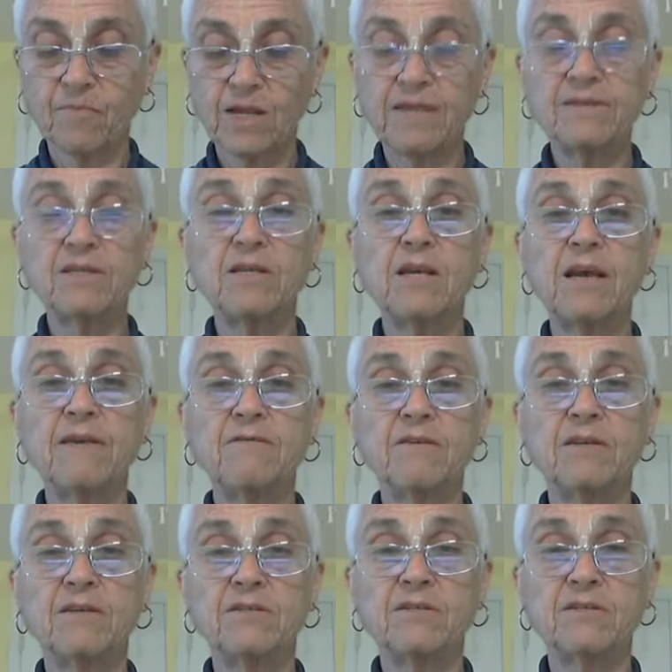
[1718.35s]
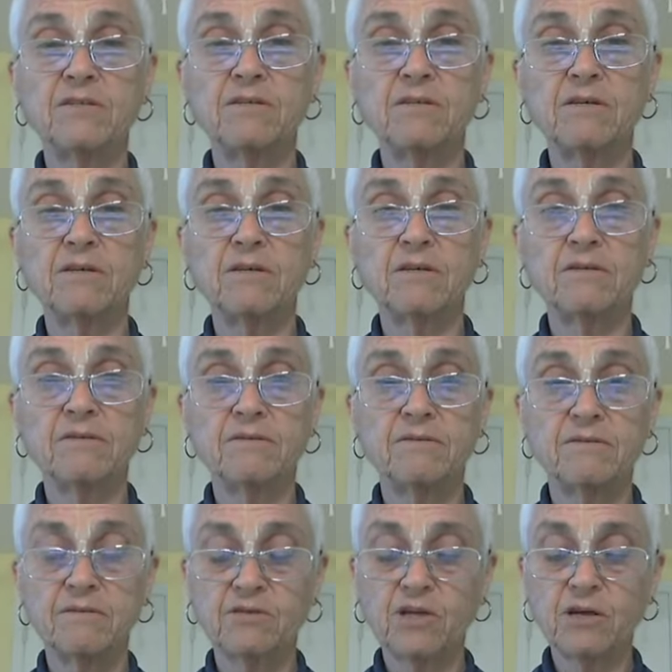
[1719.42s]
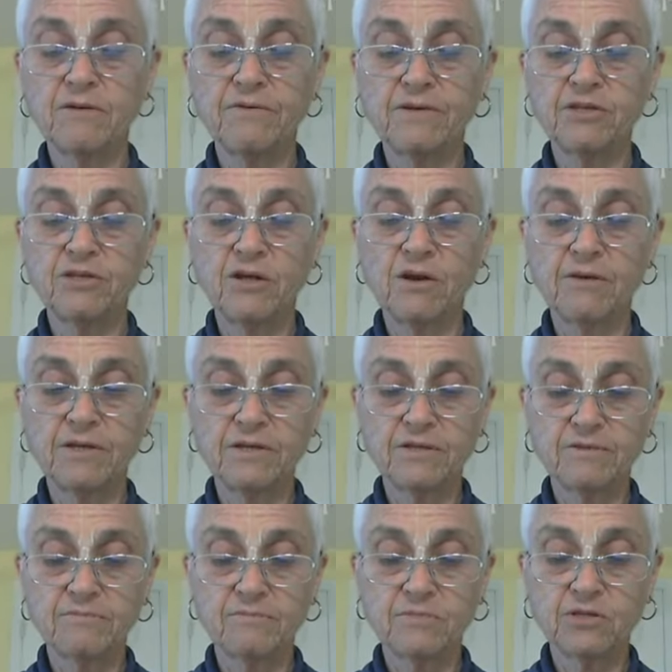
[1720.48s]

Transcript: That's the atheist Shankaracharya,